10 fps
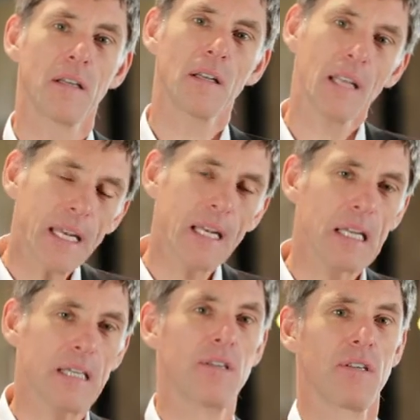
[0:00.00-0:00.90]

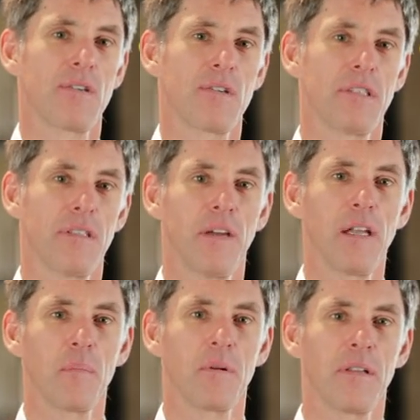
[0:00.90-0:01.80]
Lend-Lease as the
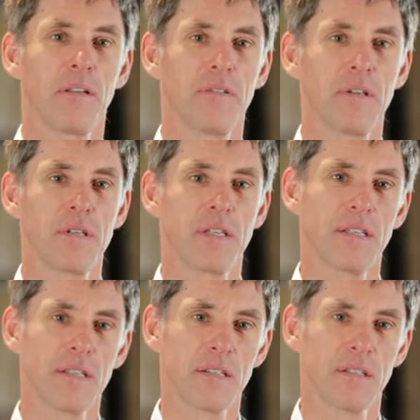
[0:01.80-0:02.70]
developer in the first
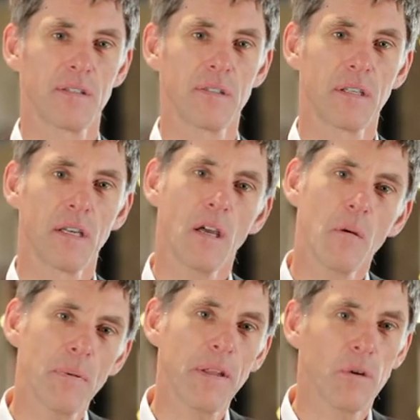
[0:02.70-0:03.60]
instance,
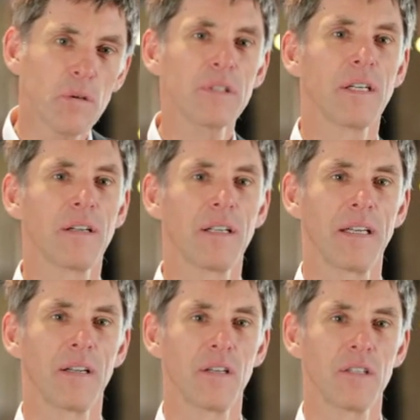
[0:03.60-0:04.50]
but then also
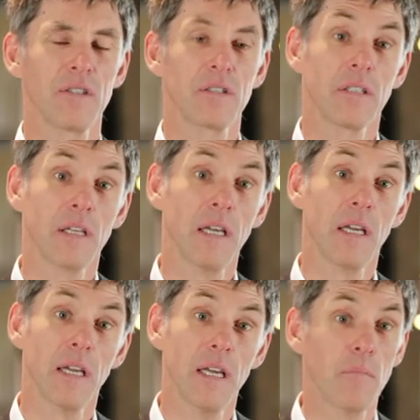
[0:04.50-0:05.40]
Lend-Lease
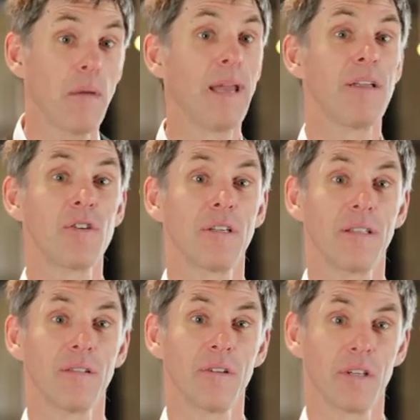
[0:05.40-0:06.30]
in managing
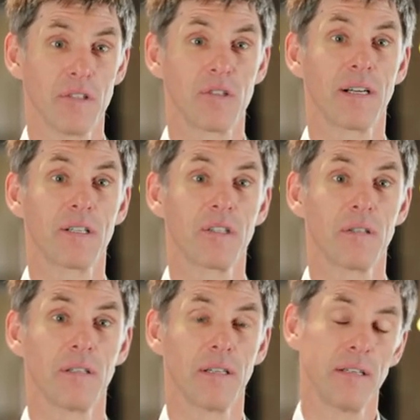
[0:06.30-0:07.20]
the construction
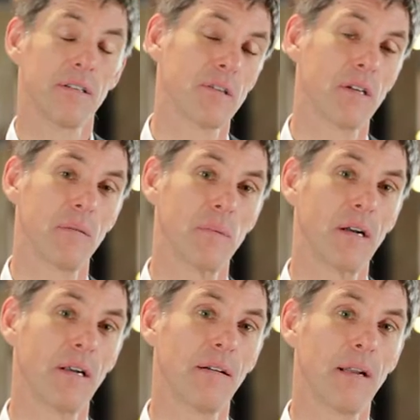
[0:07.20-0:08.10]
and design
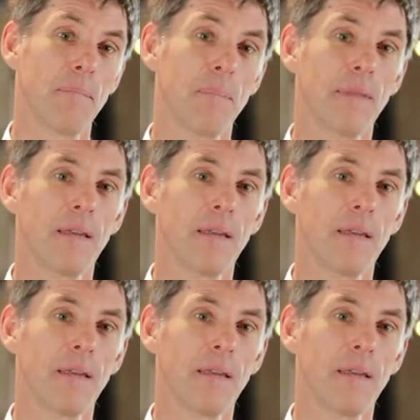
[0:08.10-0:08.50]
program,